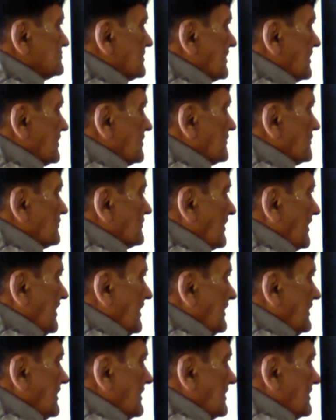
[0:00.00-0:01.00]
join
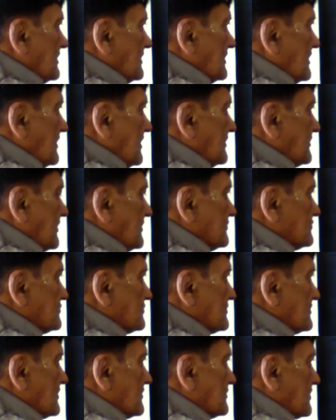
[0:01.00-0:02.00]
re? It
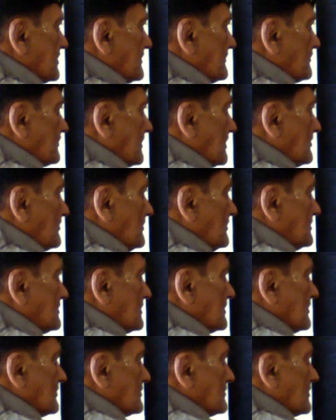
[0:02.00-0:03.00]
is written from
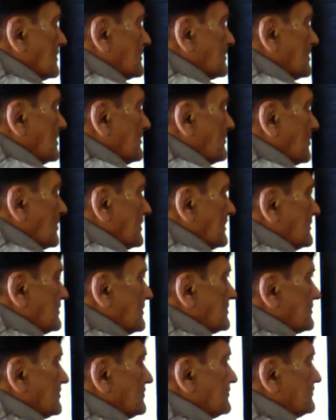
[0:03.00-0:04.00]
downward to upward.
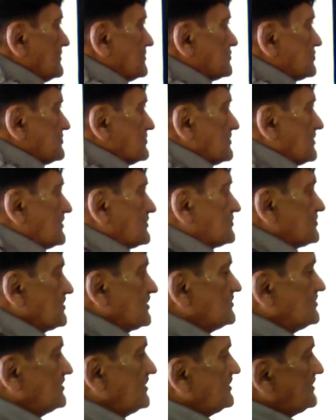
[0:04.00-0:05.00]
That is, we should not
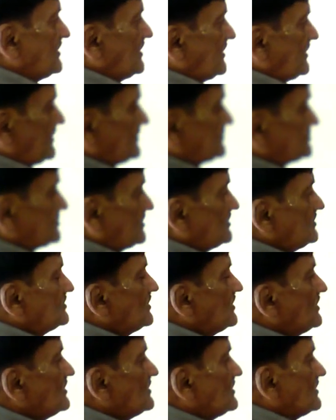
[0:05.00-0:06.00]
change the direction,
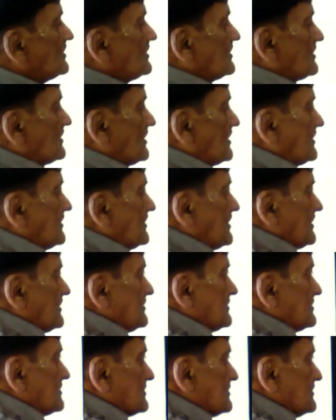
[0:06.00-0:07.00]
and
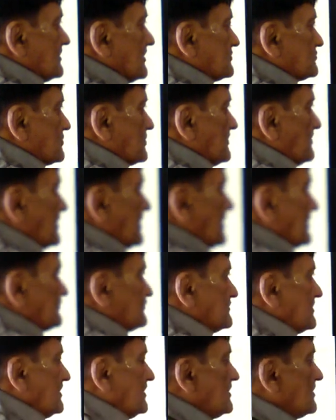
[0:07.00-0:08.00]
then they should be
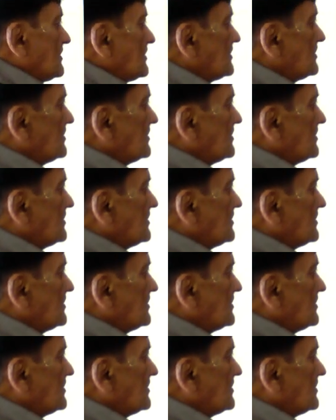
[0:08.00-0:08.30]
of the